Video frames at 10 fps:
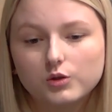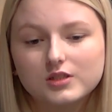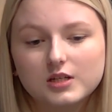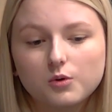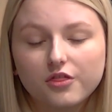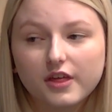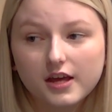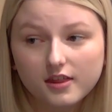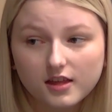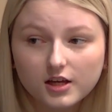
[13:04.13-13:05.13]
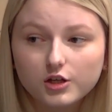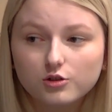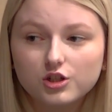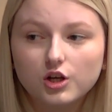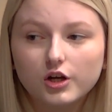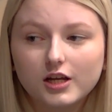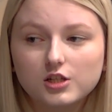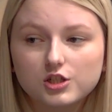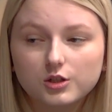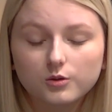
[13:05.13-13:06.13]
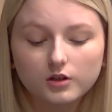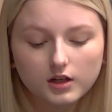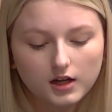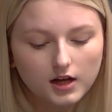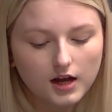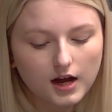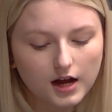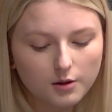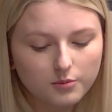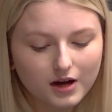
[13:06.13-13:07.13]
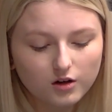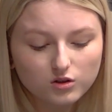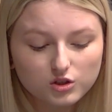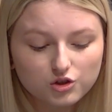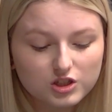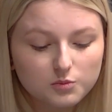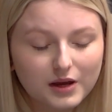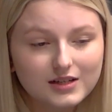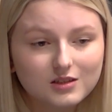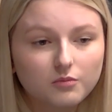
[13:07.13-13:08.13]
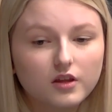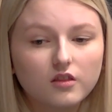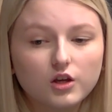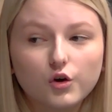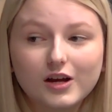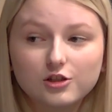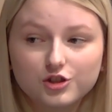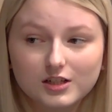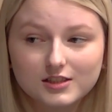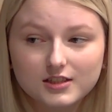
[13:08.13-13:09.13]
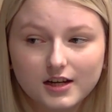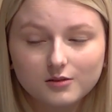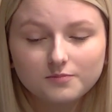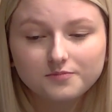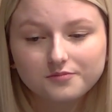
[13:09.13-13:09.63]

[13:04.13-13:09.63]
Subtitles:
see what they think you should look into, and also just pick something that you're interested in,